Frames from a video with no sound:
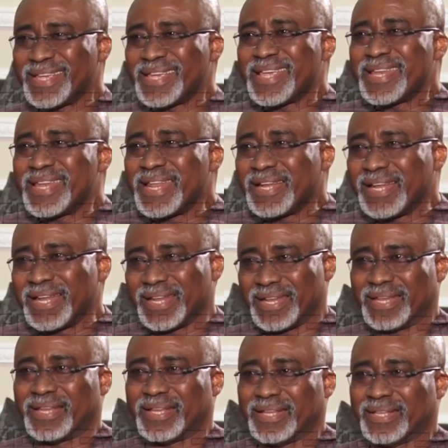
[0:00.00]

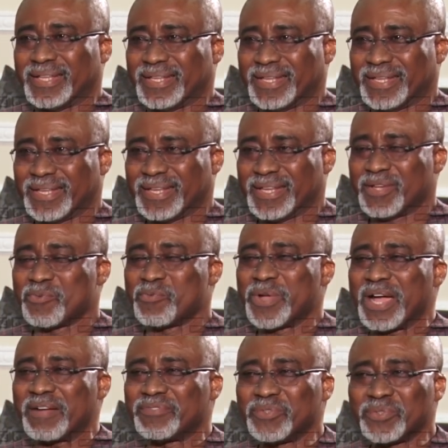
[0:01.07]
Innately, we
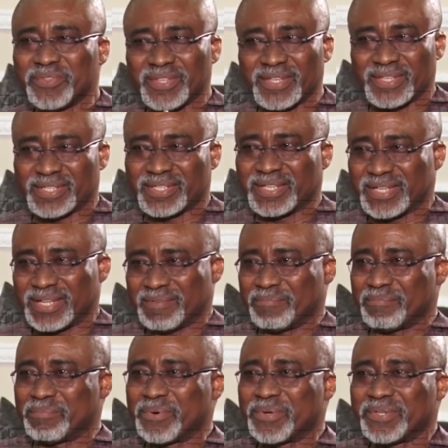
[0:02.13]
have two things that are
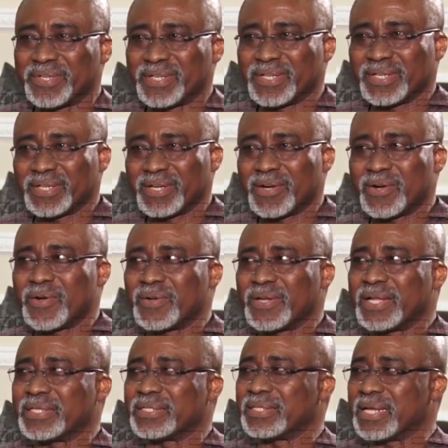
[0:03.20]
bordering or
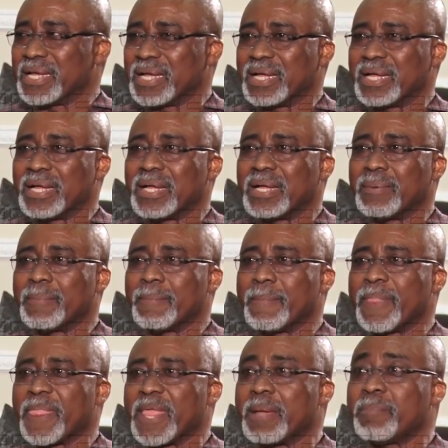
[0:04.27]
that are
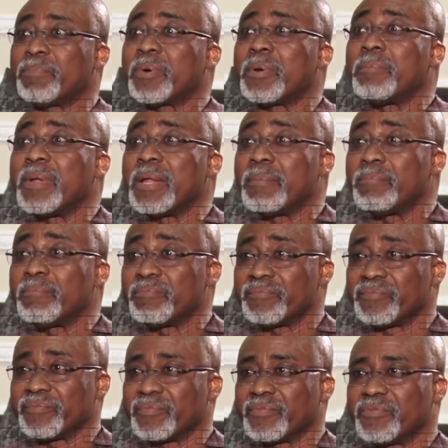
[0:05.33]
a problem
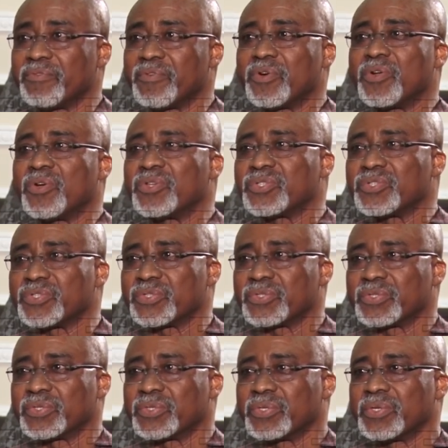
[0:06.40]
for us
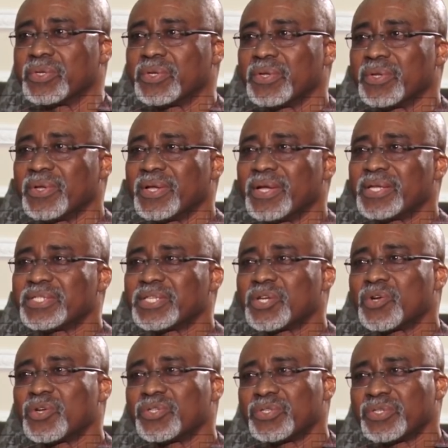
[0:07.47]
as a
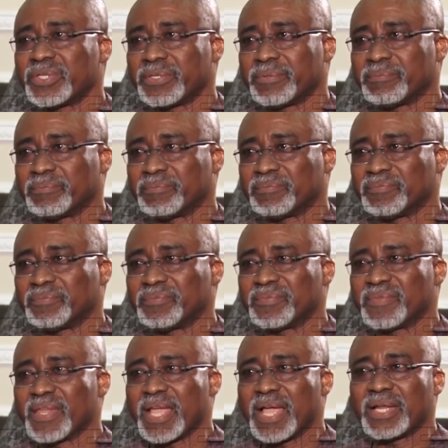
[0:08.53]
country.
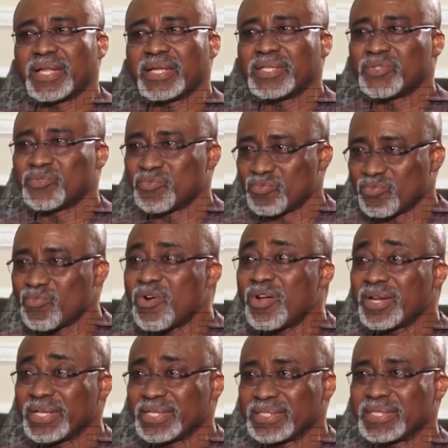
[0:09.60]
And that is,
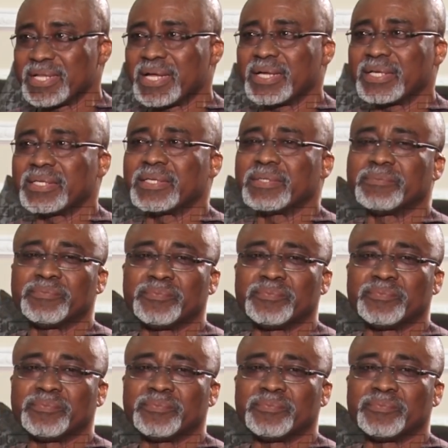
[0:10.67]
one is that